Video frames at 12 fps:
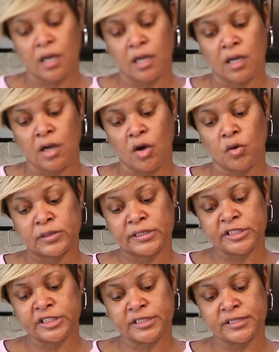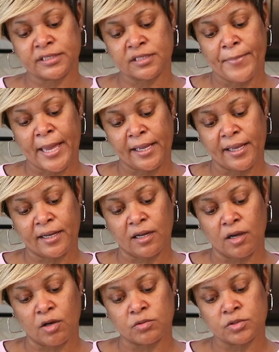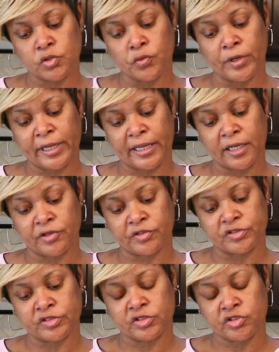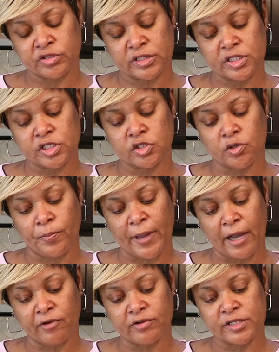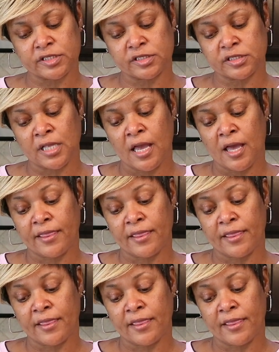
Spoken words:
Holicious Bake at Home 2 organic traditional pie crusts.